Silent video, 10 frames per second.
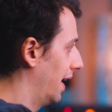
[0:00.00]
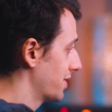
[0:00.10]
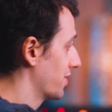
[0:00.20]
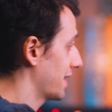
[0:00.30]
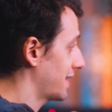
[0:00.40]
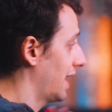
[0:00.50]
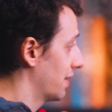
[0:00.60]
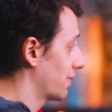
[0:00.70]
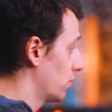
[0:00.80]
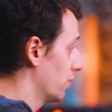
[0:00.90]
Alright, so that's
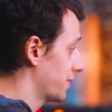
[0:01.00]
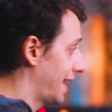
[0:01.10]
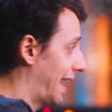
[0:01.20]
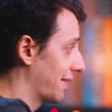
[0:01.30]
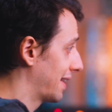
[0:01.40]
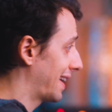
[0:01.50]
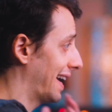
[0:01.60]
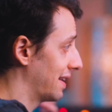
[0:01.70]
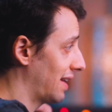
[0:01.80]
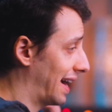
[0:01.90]
kind of a cool sound, and
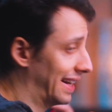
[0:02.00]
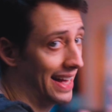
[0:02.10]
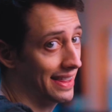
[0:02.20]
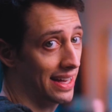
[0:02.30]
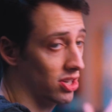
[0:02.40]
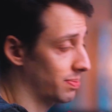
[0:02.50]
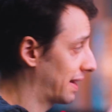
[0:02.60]
again, I got that just